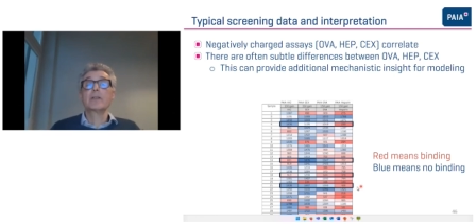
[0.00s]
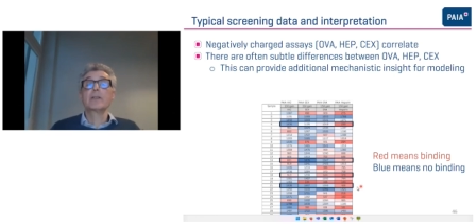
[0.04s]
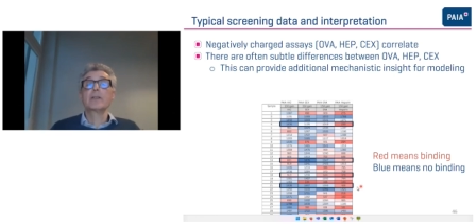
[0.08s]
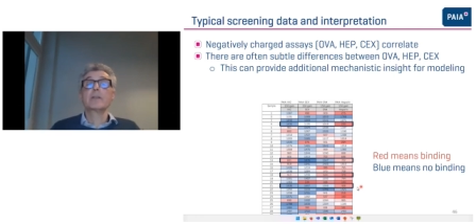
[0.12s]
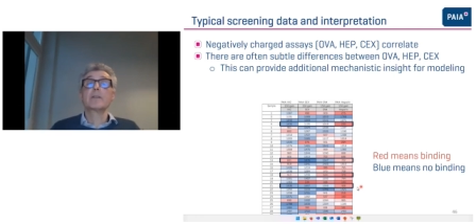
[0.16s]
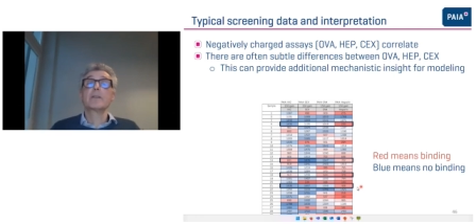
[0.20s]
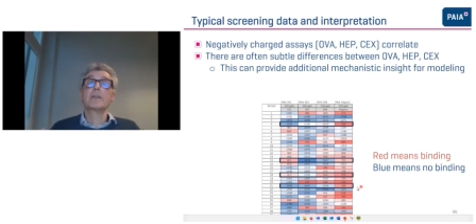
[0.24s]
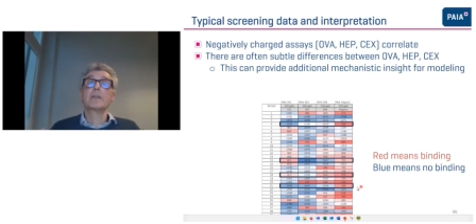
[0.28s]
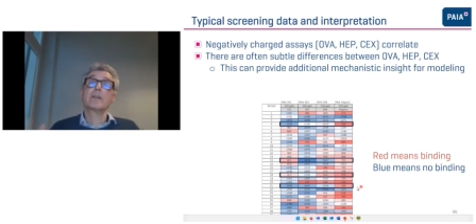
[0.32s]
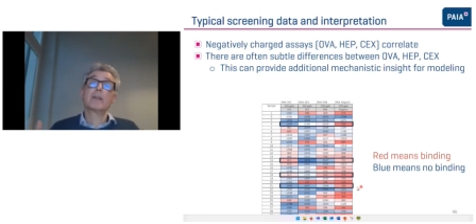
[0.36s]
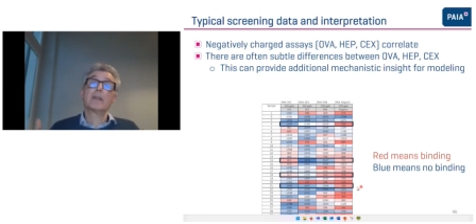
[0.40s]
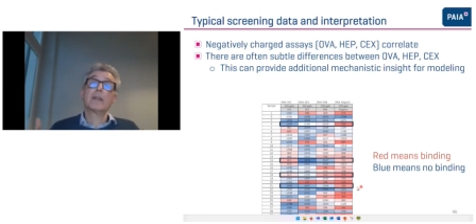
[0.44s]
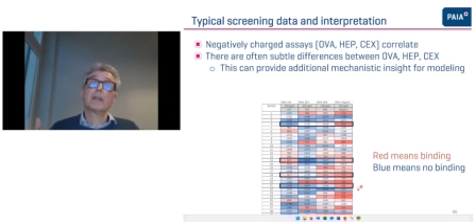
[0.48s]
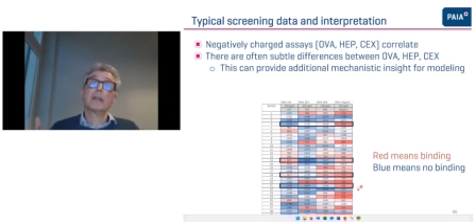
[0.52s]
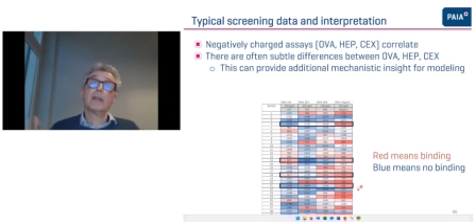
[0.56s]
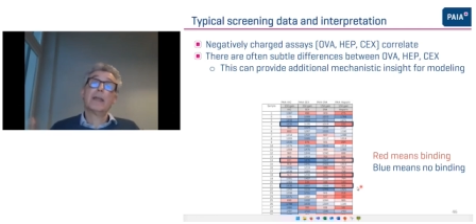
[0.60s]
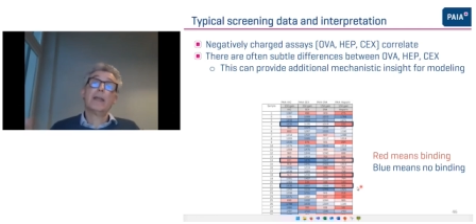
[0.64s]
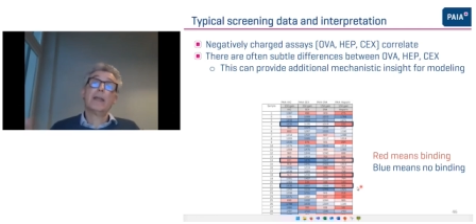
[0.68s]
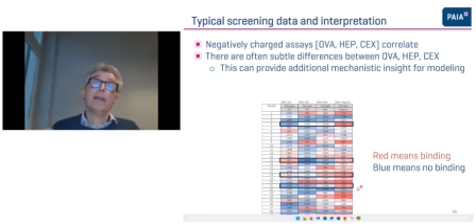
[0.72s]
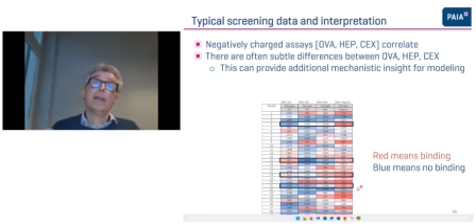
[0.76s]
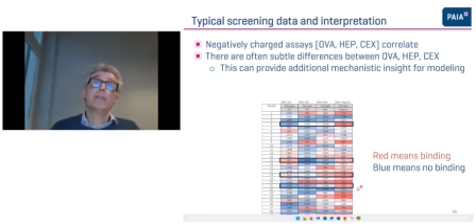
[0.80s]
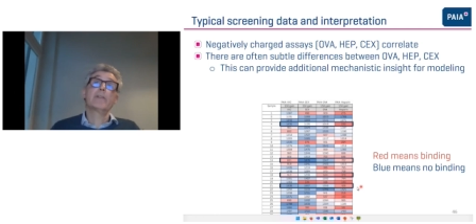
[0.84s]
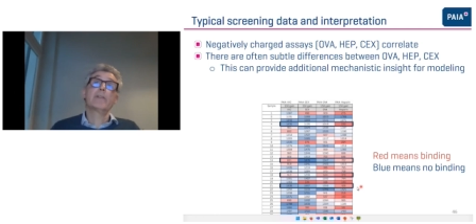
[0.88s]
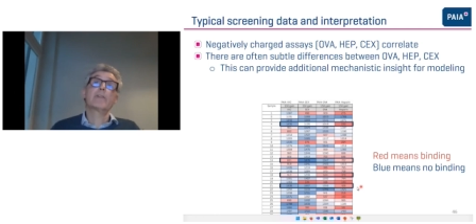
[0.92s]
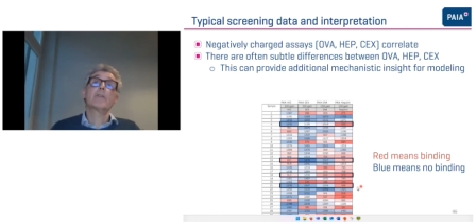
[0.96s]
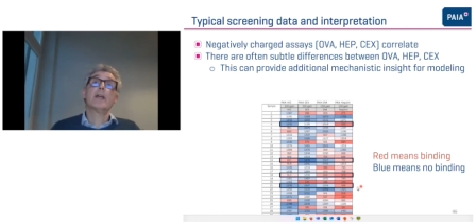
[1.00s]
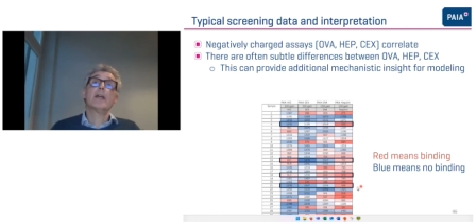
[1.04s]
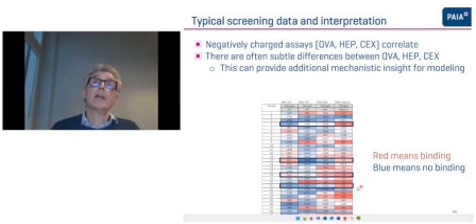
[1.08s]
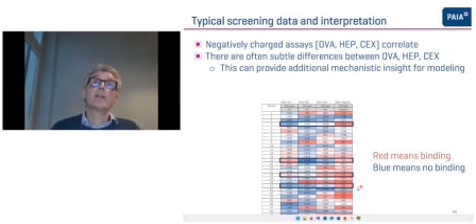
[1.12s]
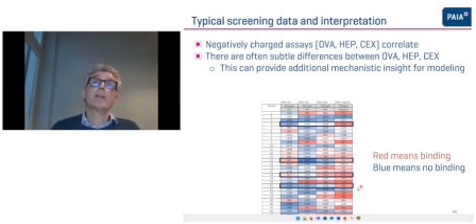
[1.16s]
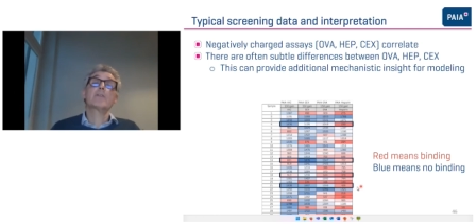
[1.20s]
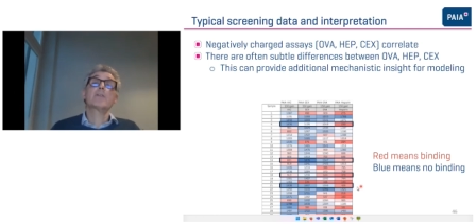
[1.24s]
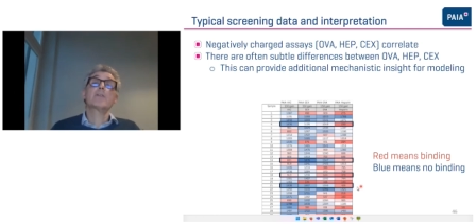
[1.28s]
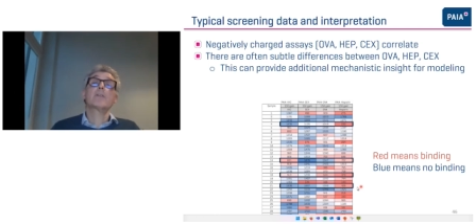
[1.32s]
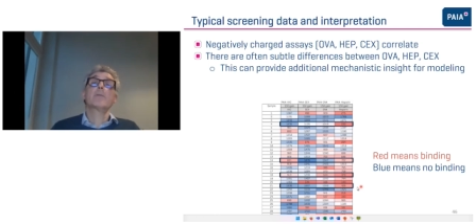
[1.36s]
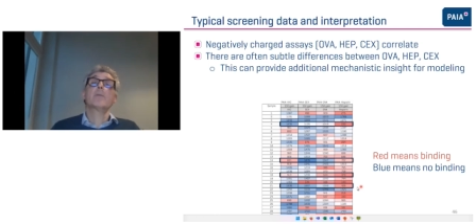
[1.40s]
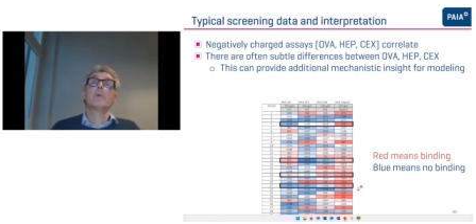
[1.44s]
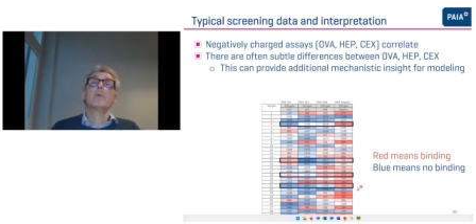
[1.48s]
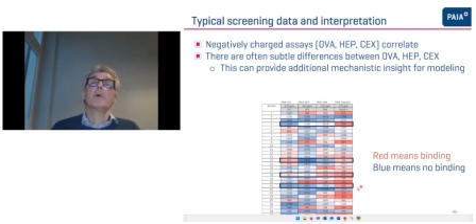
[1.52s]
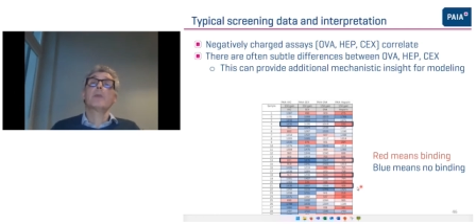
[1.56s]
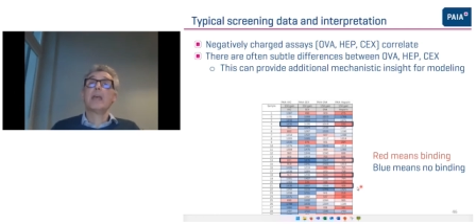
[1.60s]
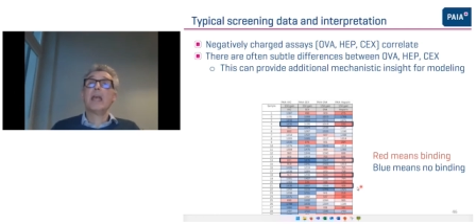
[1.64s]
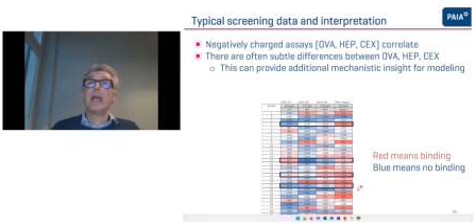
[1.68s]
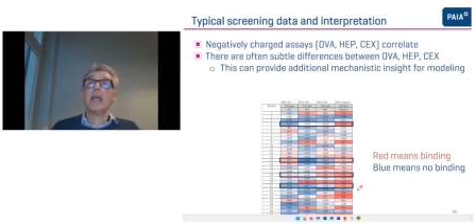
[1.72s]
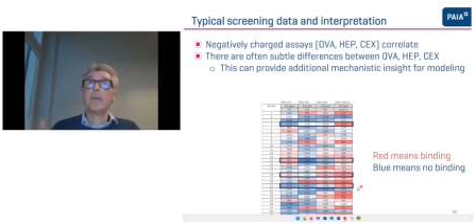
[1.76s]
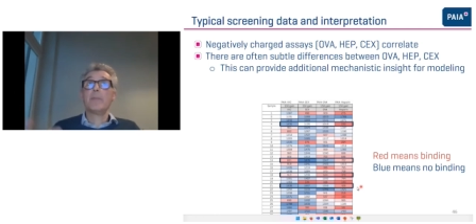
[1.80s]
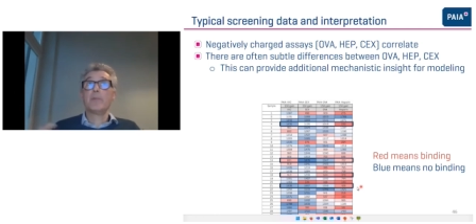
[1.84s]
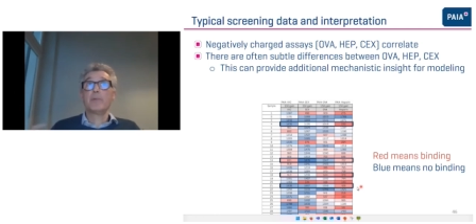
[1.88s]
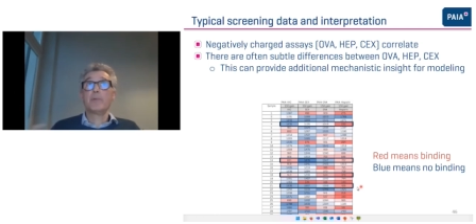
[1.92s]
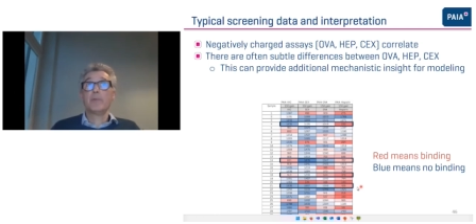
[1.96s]
This is an interaction with
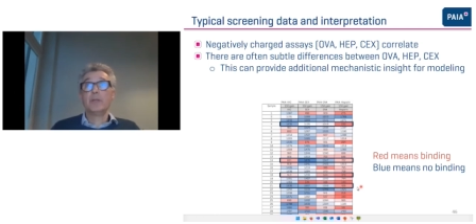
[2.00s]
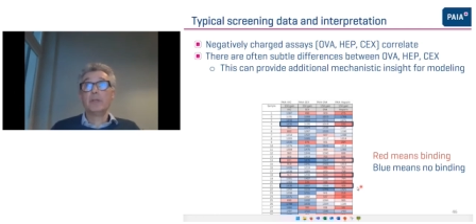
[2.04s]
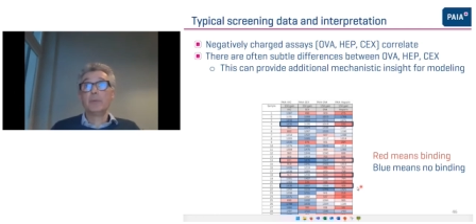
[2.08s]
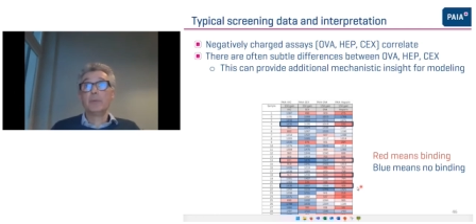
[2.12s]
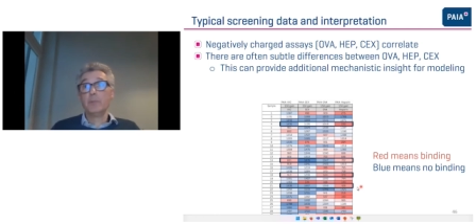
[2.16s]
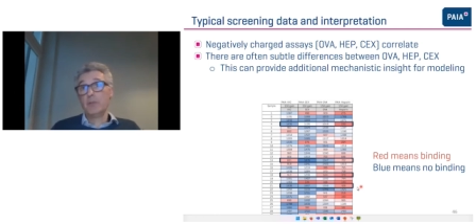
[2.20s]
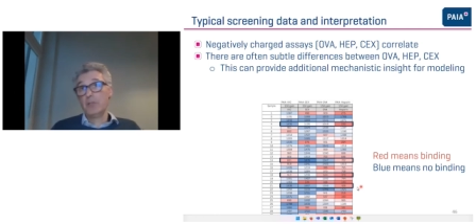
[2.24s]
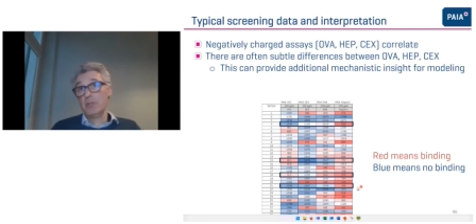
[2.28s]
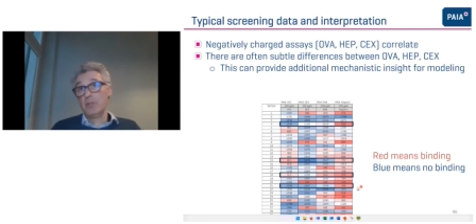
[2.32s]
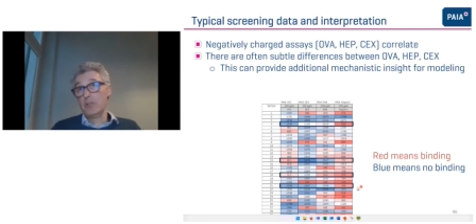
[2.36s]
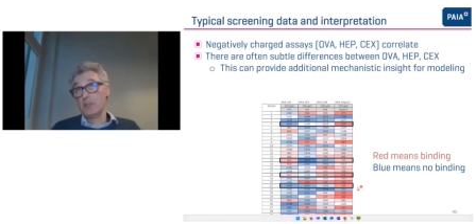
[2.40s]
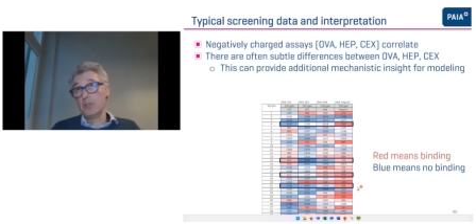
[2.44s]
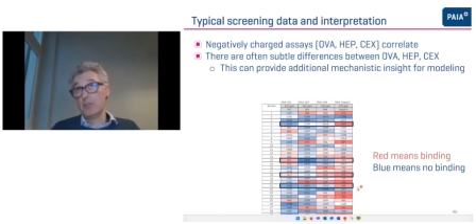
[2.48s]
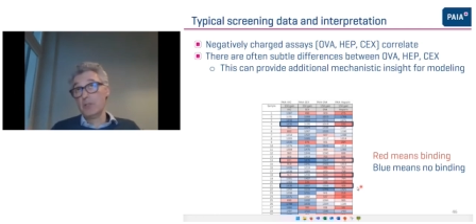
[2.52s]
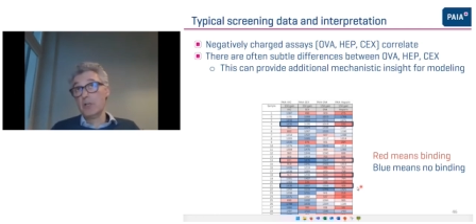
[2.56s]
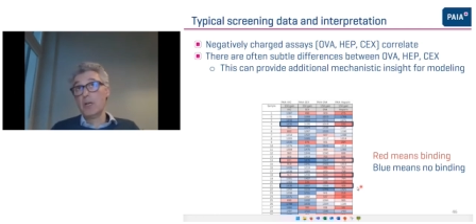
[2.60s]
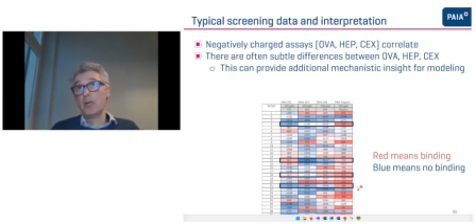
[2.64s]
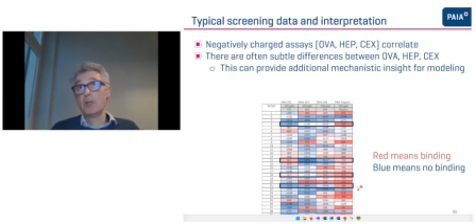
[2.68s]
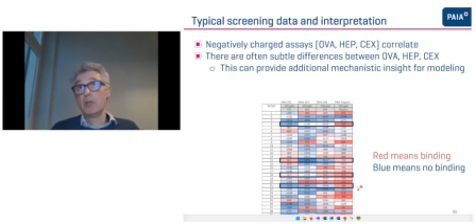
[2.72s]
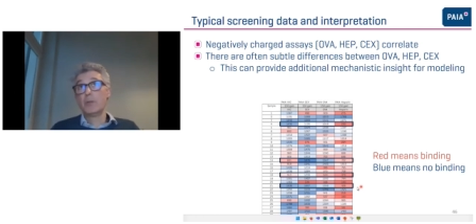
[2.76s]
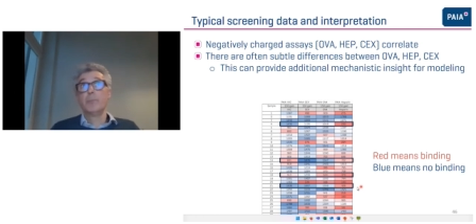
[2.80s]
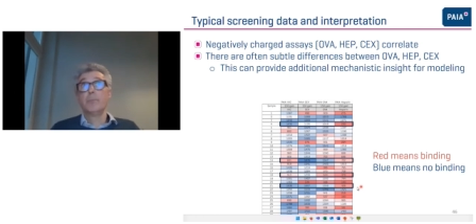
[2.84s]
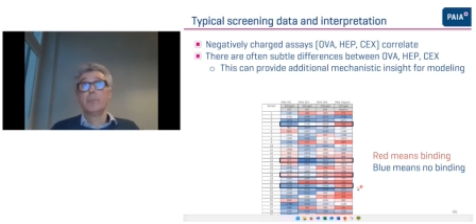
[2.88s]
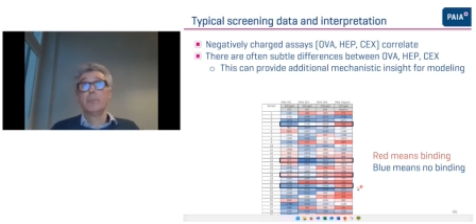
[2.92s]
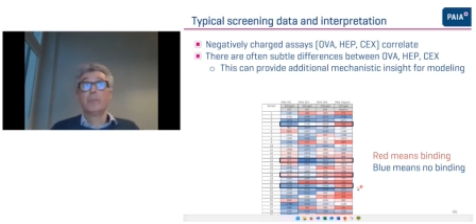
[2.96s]
heparin, which is not